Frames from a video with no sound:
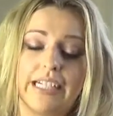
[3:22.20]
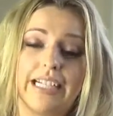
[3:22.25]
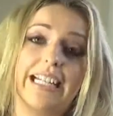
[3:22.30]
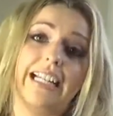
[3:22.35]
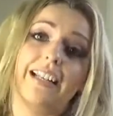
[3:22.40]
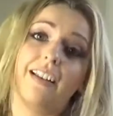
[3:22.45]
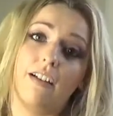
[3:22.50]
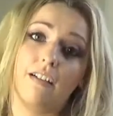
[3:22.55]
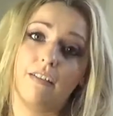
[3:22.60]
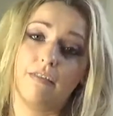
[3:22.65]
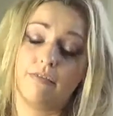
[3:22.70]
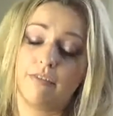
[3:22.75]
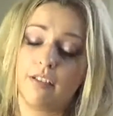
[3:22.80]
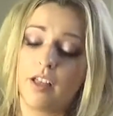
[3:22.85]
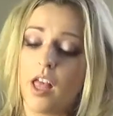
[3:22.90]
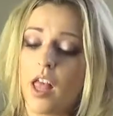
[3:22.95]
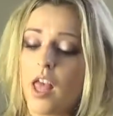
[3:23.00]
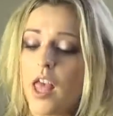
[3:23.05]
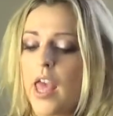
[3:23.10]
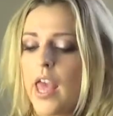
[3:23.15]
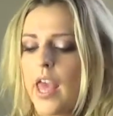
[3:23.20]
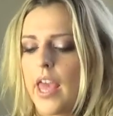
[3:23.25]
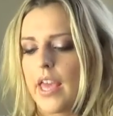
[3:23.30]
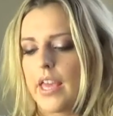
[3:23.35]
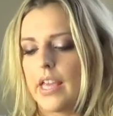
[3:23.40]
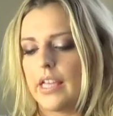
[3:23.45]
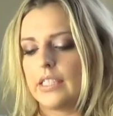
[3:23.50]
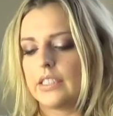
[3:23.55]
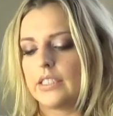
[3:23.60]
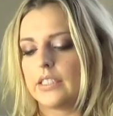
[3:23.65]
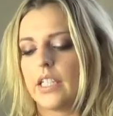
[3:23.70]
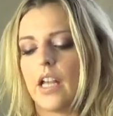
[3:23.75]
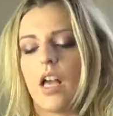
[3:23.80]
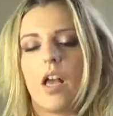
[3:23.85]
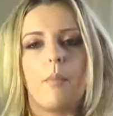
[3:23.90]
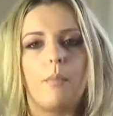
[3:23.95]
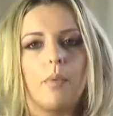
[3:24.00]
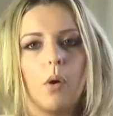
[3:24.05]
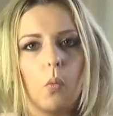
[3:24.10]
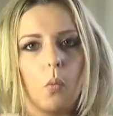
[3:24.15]
love is
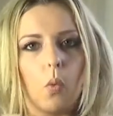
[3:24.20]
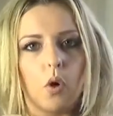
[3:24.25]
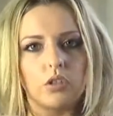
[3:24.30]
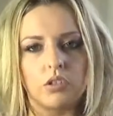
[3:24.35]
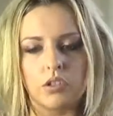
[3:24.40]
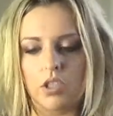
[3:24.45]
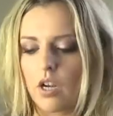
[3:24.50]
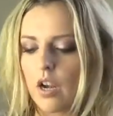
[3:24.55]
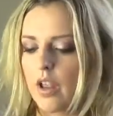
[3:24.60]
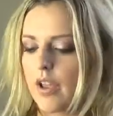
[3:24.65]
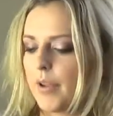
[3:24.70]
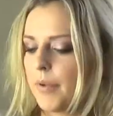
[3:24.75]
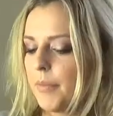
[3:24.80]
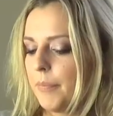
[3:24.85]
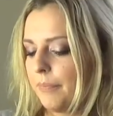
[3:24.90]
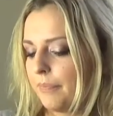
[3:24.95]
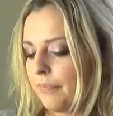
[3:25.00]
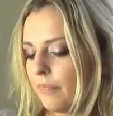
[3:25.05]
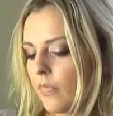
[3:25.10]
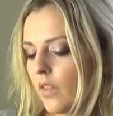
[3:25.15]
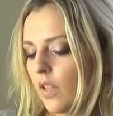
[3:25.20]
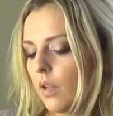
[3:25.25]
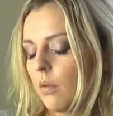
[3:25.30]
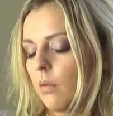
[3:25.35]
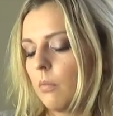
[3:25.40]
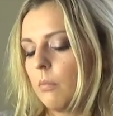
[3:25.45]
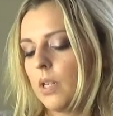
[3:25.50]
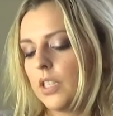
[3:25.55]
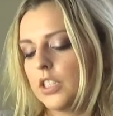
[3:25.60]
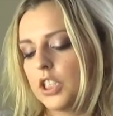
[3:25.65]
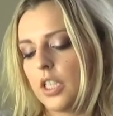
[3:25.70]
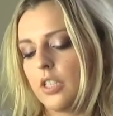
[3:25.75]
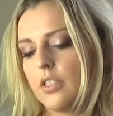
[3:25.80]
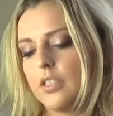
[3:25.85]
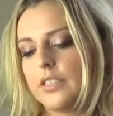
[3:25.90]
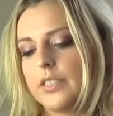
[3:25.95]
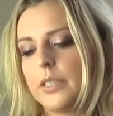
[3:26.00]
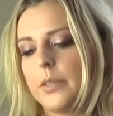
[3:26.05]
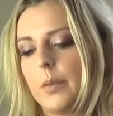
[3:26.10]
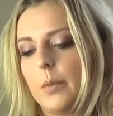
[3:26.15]
Wonderglow by
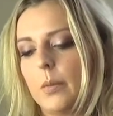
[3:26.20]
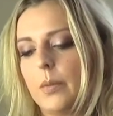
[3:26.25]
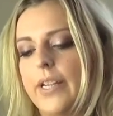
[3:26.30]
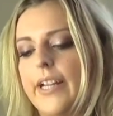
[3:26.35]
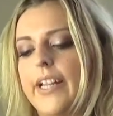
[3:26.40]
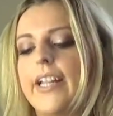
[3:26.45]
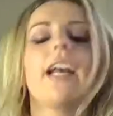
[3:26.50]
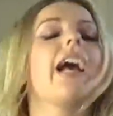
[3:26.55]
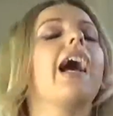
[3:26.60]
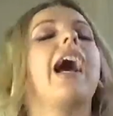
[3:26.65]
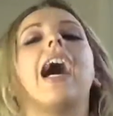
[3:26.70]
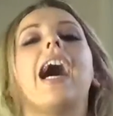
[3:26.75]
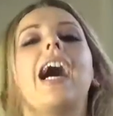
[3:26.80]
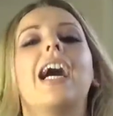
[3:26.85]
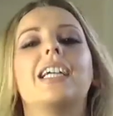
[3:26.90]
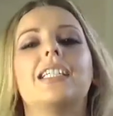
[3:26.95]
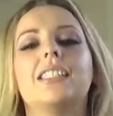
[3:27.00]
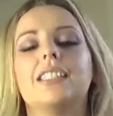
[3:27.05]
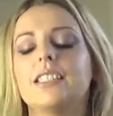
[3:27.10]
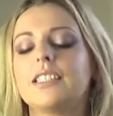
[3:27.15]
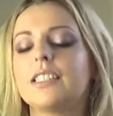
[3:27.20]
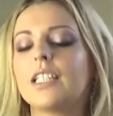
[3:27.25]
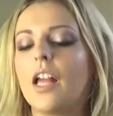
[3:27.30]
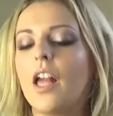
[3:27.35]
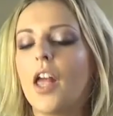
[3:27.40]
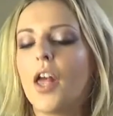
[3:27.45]
Charlotte Tilbury, and